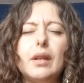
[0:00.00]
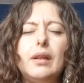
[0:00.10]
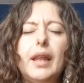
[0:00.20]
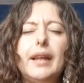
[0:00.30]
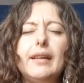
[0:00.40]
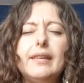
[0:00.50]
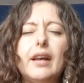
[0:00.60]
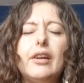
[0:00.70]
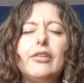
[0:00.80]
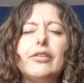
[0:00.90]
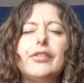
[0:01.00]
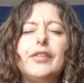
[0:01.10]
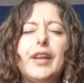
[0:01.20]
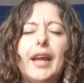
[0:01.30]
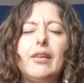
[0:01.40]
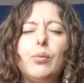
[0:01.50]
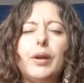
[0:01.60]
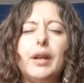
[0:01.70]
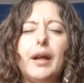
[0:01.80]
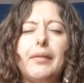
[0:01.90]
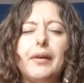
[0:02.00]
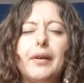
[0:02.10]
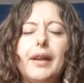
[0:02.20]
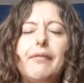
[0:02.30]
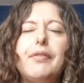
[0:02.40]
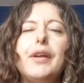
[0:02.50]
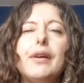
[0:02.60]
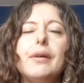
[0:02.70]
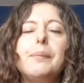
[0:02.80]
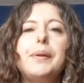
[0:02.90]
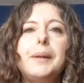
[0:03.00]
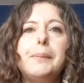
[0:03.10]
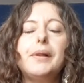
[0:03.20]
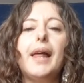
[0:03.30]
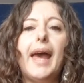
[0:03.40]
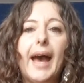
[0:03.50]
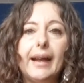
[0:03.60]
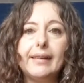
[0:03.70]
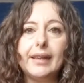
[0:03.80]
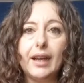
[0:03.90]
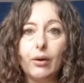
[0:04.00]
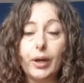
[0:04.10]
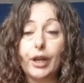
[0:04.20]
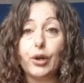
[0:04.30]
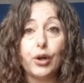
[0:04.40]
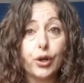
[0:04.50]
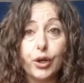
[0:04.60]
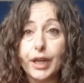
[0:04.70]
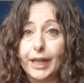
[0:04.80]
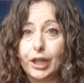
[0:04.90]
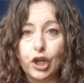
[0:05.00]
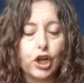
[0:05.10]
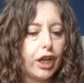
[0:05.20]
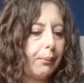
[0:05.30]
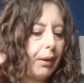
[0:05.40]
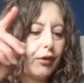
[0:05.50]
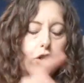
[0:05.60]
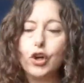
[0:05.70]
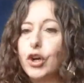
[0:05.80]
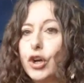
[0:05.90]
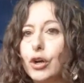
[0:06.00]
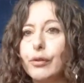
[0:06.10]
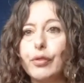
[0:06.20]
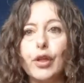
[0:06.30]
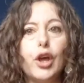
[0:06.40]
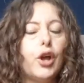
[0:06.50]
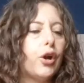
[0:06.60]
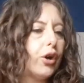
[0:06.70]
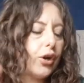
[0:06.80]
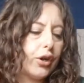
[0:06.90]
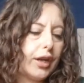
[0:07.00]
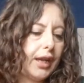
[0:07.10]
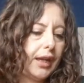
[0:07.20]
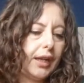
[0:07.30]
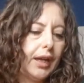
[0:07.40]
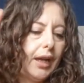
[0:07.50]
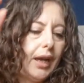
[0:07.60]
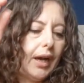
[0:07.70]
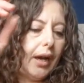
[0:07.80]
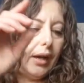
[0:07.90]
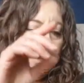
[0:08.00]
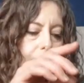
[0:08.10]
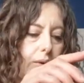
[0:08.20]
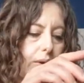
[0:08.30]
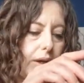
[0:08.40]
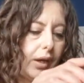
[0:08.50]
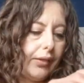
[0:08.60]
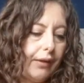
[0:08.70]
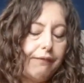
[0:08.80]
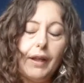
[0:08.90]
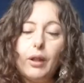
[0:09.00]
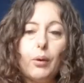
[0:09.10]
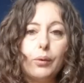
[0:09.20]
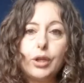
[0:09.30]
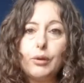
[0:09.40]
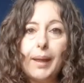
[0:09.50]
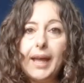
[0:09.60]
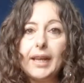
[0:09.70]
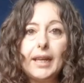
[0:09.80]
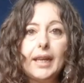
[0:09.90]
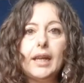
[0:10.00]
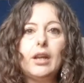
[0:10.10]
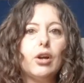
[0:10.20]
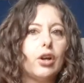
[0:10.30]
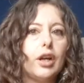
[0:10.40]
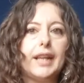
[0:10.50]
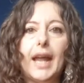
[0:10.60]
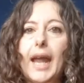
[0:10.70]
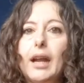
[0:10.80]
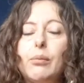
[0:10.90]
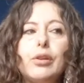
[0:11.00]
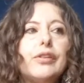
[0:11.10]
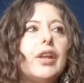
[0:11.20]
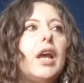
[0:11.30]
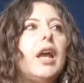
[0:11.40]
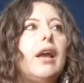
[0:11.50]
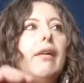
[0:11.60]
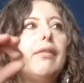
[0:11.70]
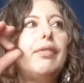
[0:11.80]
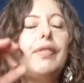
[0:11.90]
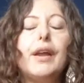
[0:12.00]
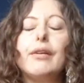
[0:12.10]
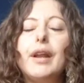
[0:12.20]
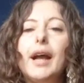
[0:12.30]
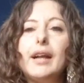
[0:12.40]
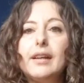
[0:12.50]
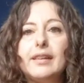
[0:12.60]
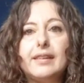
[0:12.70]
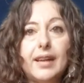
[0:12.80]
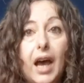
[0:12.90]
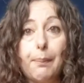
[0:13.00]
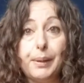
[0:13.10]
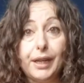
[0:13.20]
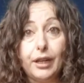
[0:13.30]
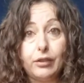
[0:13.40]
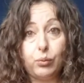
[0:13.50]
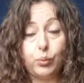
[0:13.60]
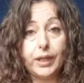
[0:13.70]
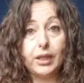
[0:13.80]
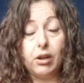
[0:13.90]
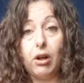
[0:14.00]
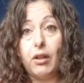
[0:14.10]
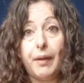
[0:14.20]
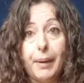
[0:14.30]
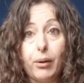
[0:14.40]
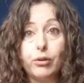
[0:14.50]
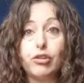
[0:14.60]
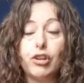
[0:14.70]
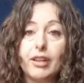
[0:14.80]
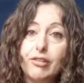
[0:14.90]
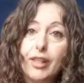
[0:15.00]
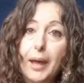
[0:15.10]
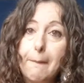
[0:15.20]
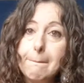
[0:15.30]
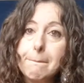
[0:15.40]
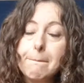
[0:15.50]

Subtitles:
let us understand one another. If there are people acting out and hurting Mother Earth, hurting, the fellow humanity, hurting the animals, they're not going to stop because we call them out and judge them